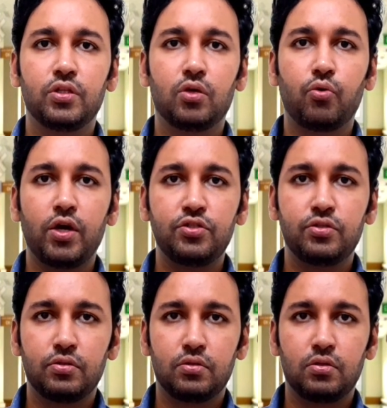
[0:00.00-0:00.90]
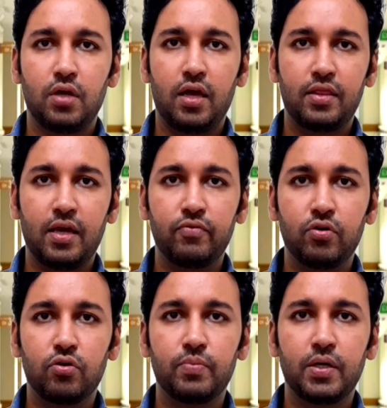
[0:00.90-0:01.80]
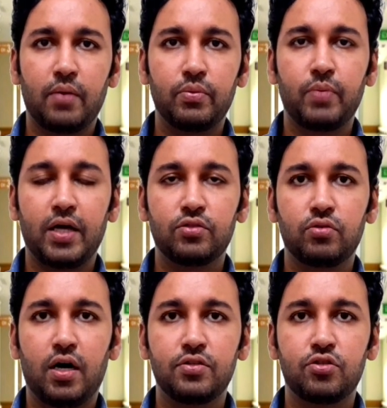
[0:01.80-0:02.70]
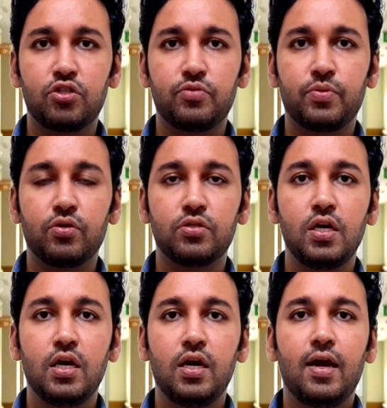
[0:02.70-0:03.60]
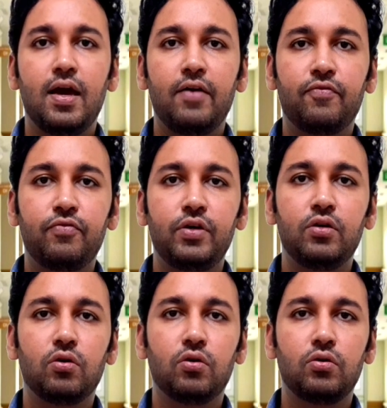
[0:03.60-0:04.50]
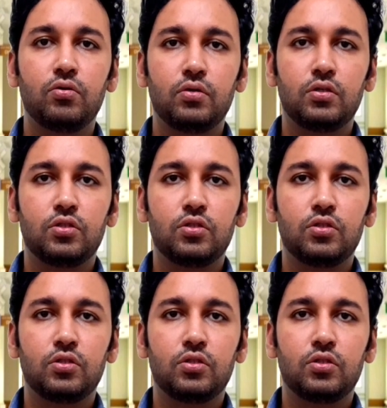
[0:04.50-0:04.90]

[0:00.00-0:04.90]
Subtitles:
questions, and then we're going to be coming back to the answers, because if we go